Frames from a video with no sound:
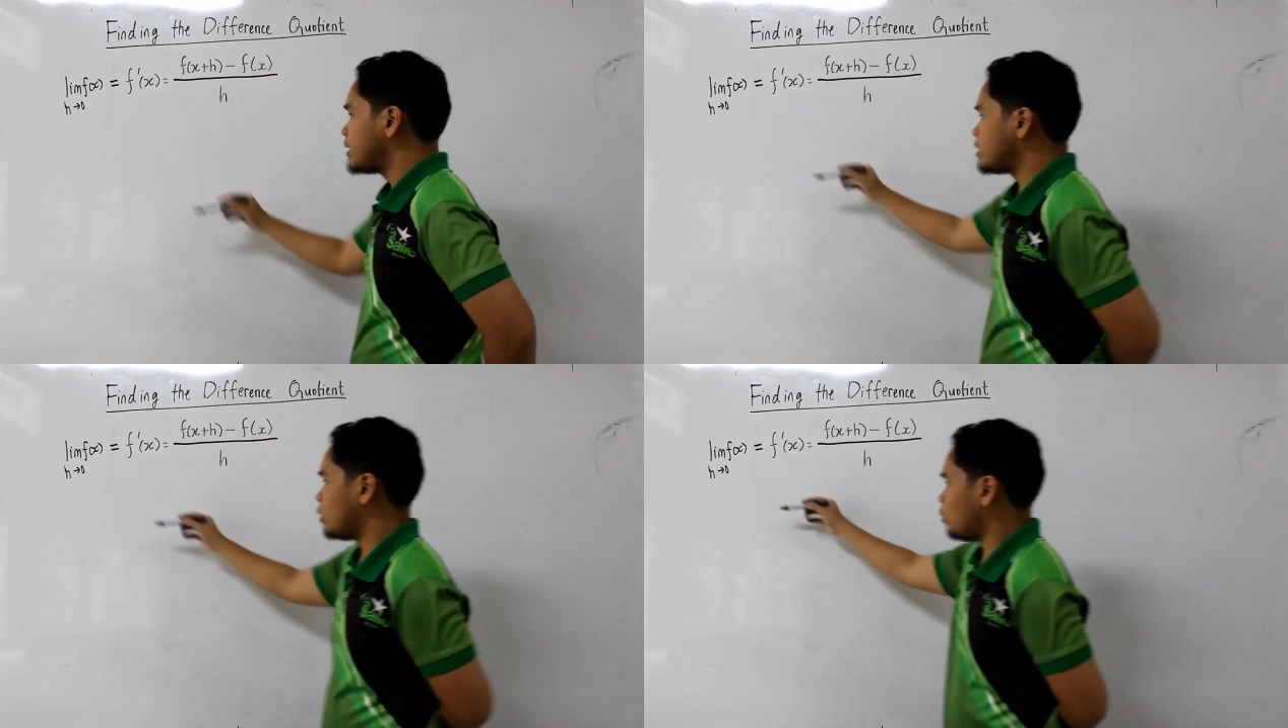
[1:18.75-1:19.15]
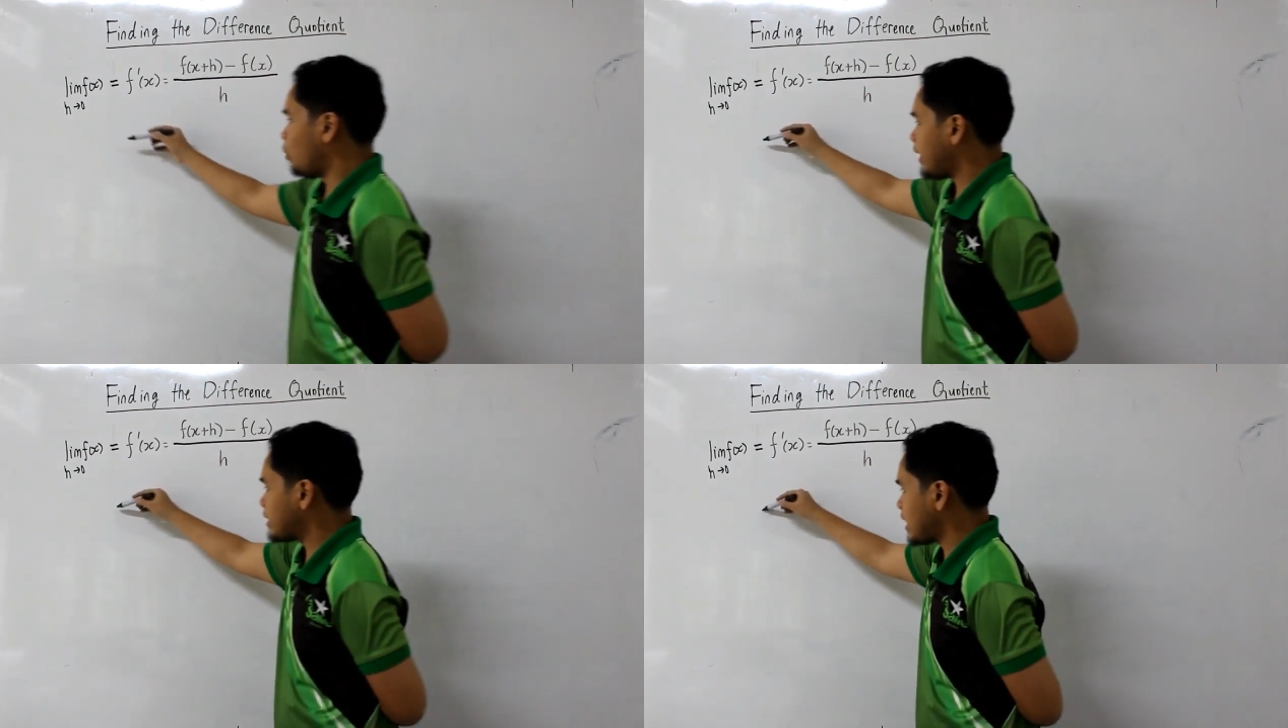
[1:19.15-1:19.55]
So
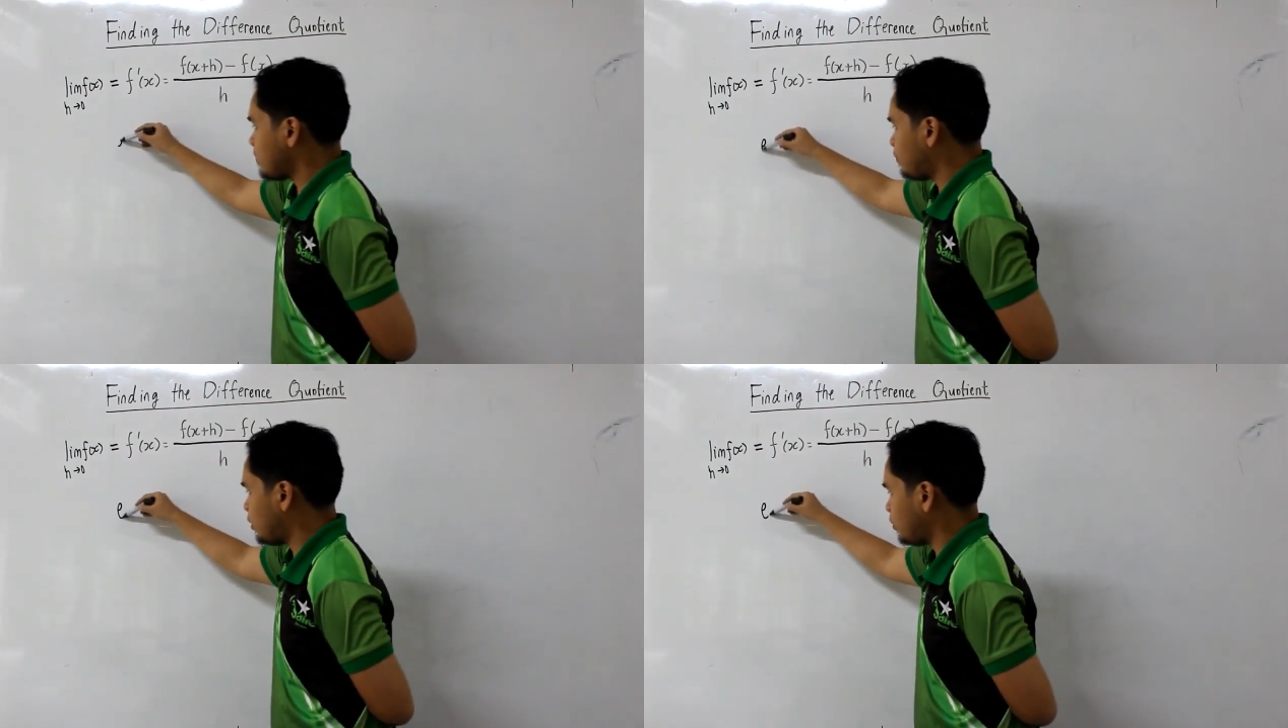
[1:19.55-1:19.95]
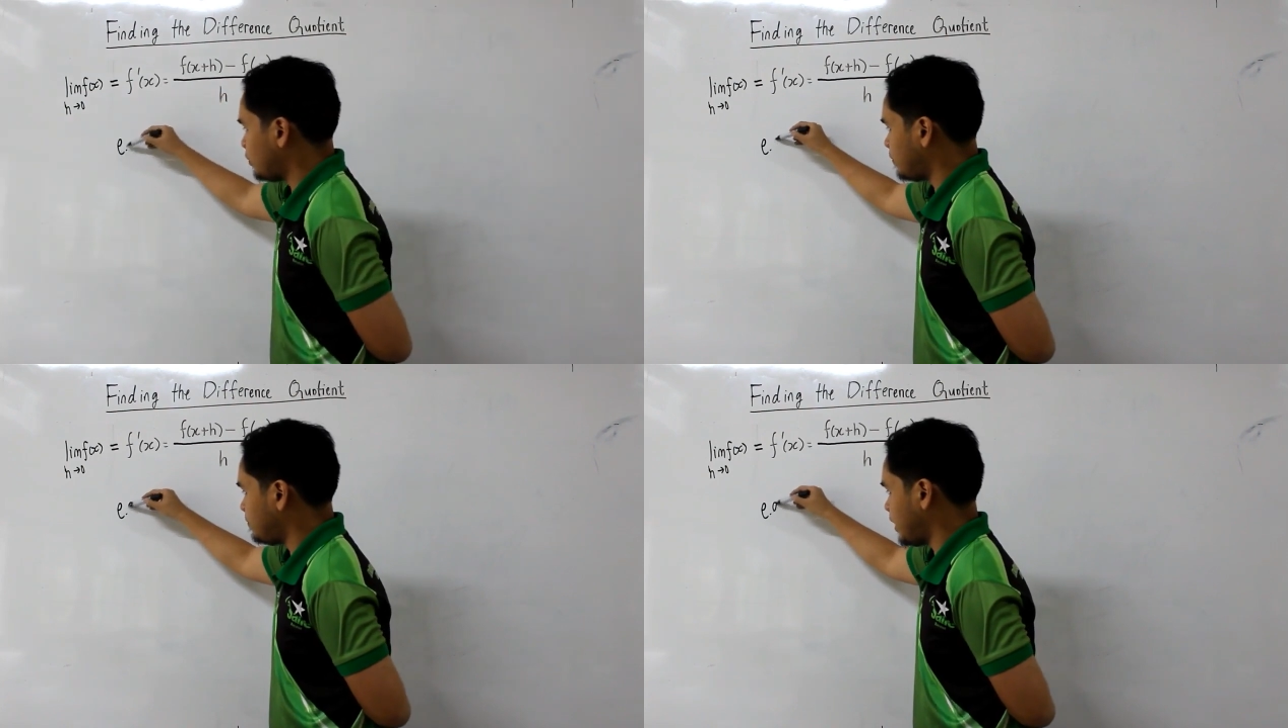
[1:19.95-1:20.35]
one example
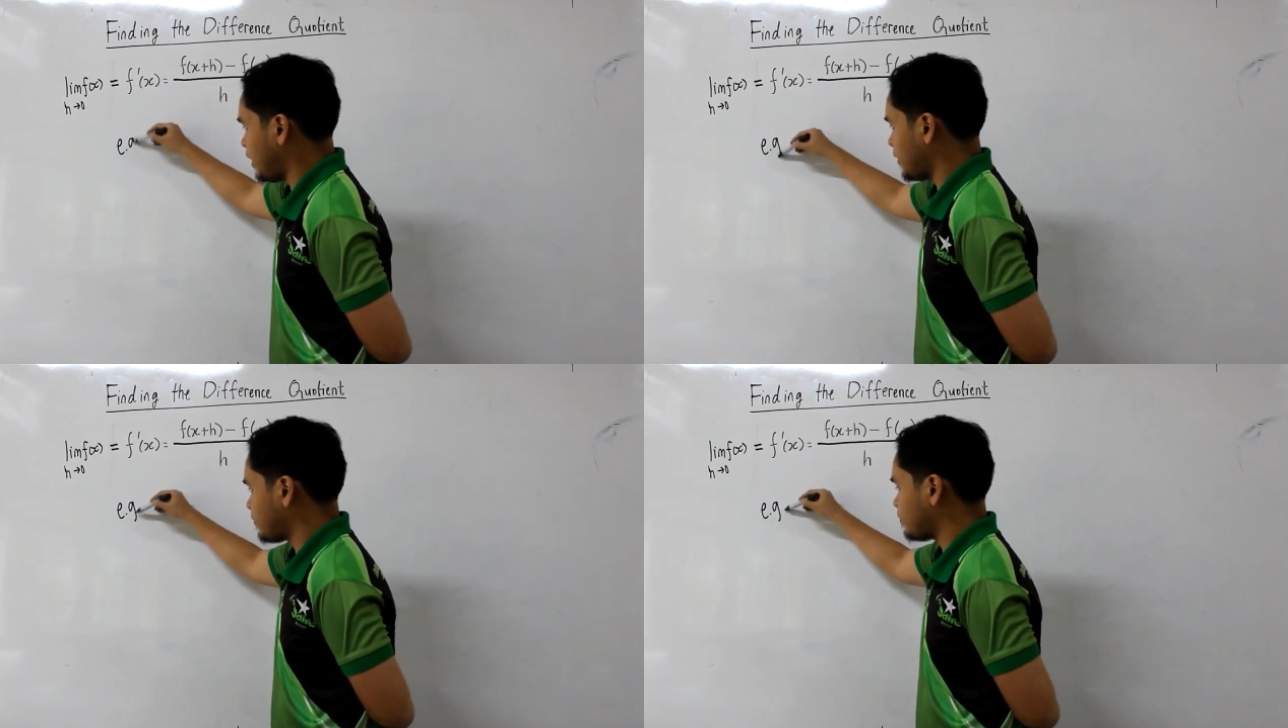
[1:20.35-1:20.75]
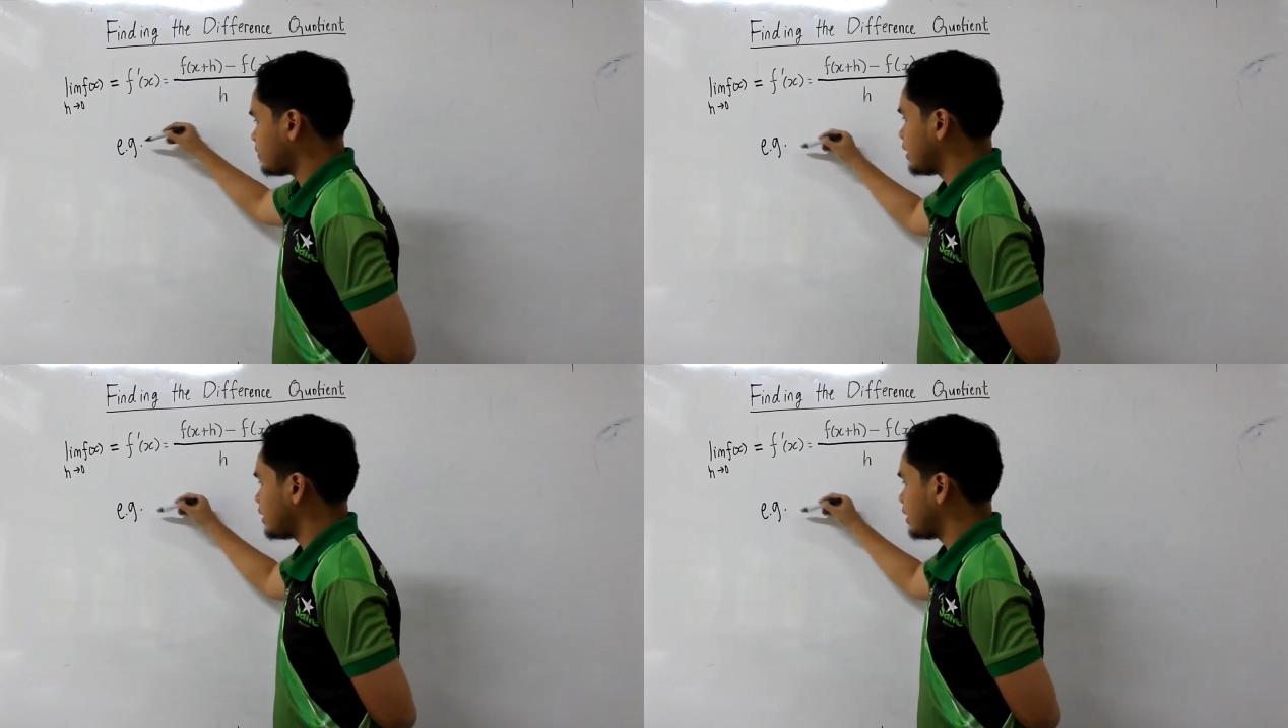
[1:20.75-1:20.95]
will be,